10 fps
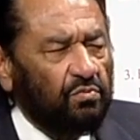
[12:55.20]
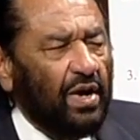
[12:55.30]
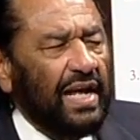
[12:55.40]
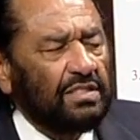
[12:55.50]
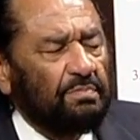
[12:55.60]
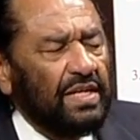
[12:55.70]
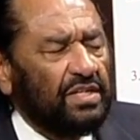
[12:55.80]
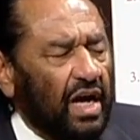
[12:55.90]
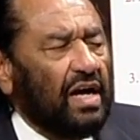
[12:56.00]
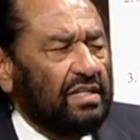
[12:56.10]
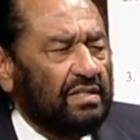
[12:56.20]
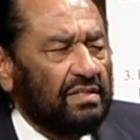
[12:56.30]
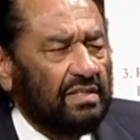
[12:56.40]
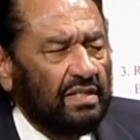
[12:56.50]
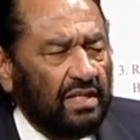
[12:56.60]
of what has been done
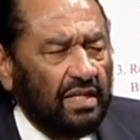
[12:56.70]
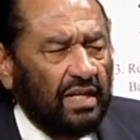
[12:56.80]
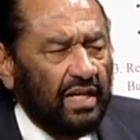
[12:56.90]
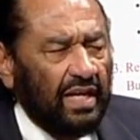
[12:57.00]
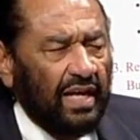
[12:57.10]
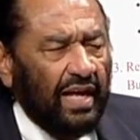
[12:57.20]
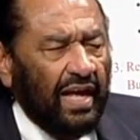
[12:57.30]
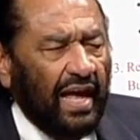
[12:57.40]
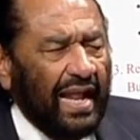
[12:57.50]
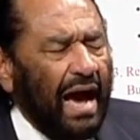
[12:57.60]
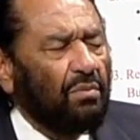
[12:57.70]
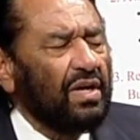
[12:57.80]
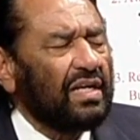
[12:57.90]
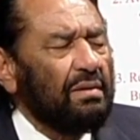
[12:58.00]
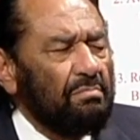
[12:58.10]
and I
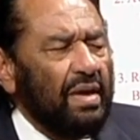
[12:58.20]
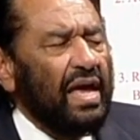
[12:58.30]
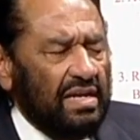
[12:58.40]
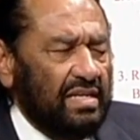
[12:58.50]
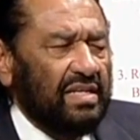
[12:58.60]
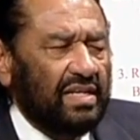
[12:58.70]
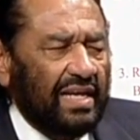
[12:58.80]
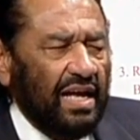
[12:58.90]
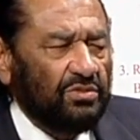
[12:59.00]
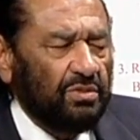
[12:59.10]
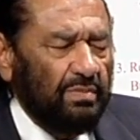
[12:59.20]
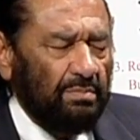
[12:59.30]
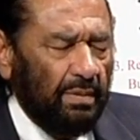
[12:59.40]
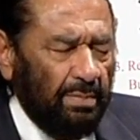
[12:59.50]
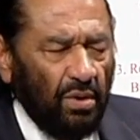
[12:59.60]
want to commend
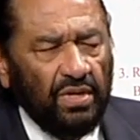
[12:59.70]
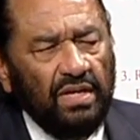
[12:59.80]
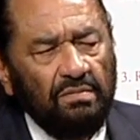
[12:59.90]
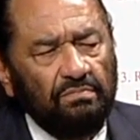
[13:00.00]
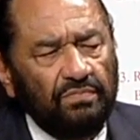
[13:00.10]
Councilmember Boney.